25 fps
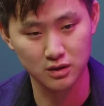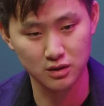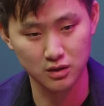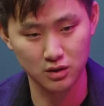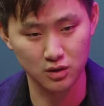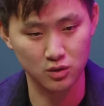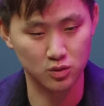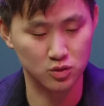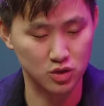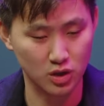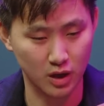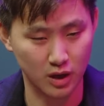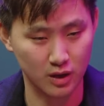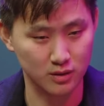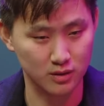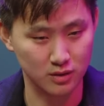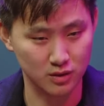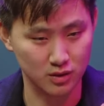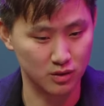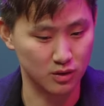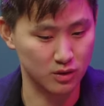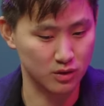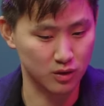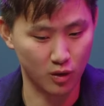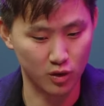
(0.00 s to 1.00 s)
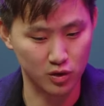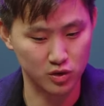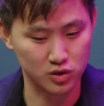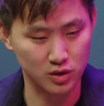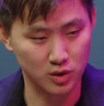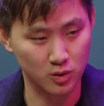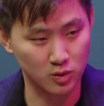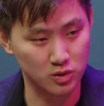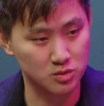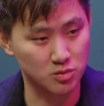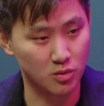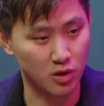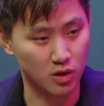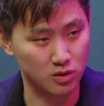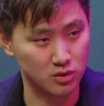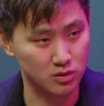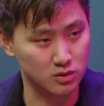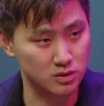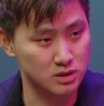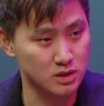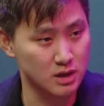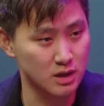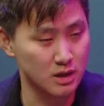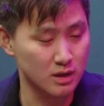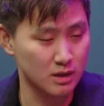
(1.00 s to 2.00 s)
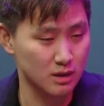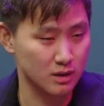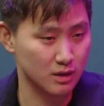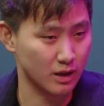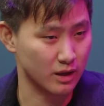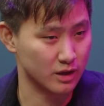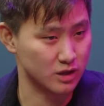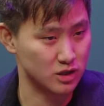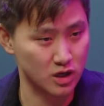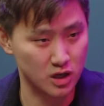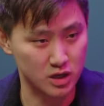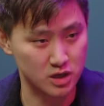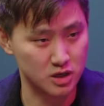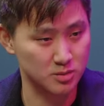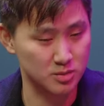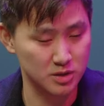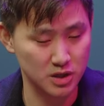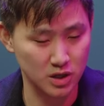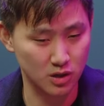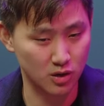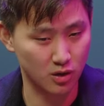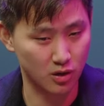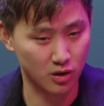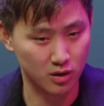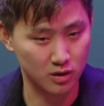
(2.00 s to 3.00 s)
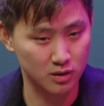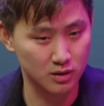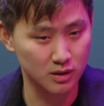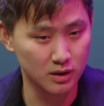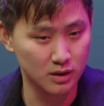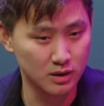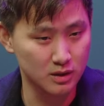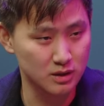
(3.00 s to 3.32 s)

You know, chi- large language models like ChatGPT are